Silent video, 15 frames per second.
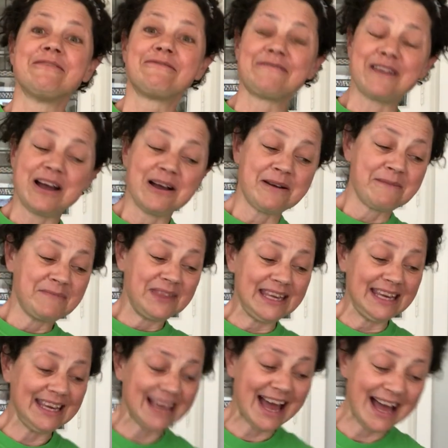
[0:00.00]
from
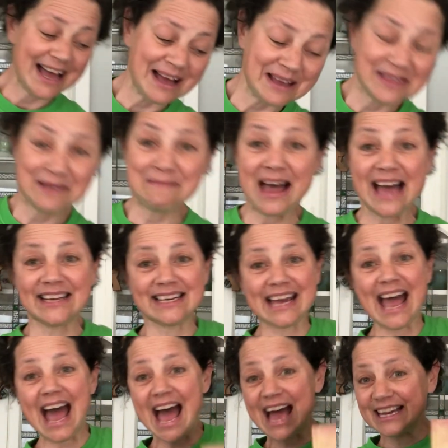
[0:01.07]
the Magic
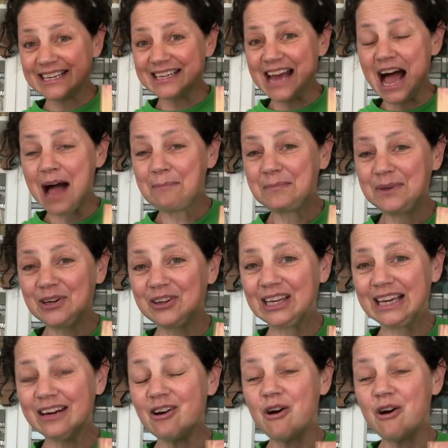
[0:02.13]
Hat Shop, you can